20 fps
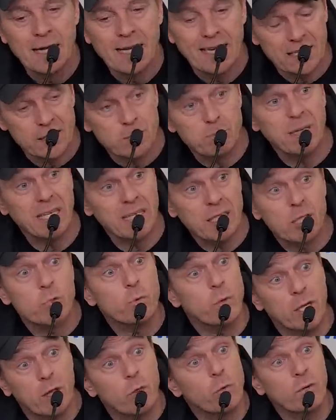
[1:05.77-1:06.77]
It's been
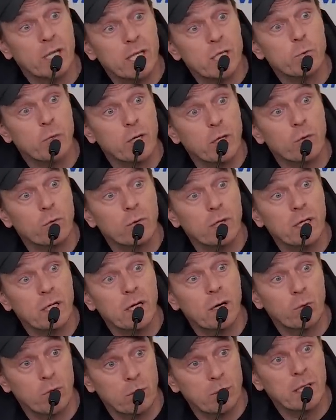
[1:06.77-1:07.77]
23 and 23.
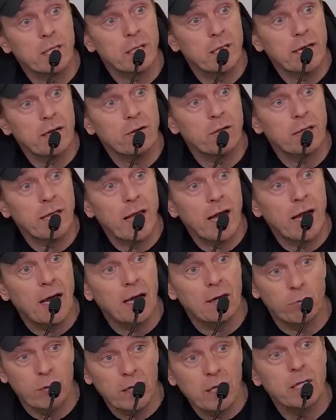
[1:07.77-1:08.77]
I want to be clear on that.
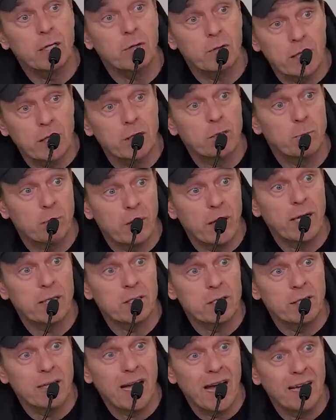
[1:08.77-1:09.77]
I really credit the
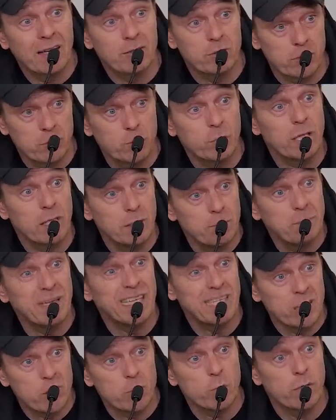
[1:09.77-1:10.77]
players on that. It's really
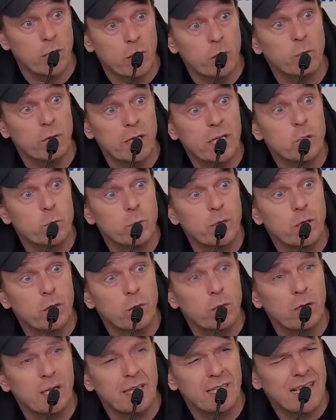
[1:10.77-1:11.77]
been 23 and
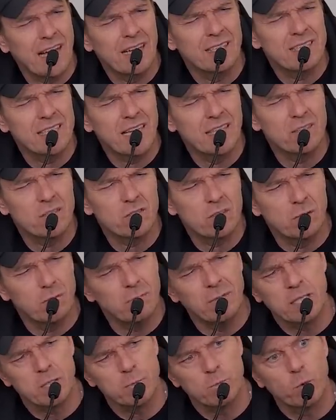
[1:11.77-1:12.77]
23 in that sense. So it
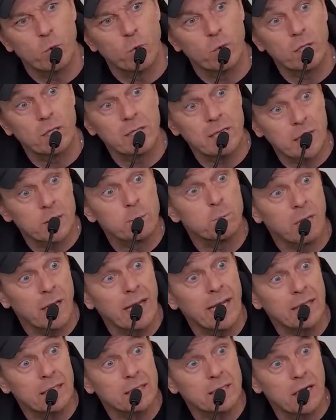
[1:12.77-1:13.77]
means more than just
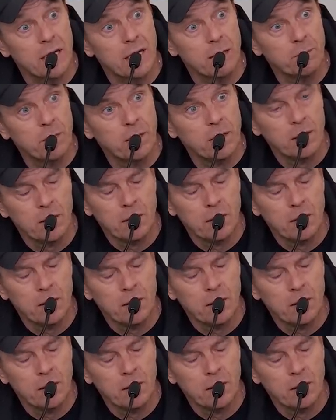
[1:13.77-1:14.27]
playing time.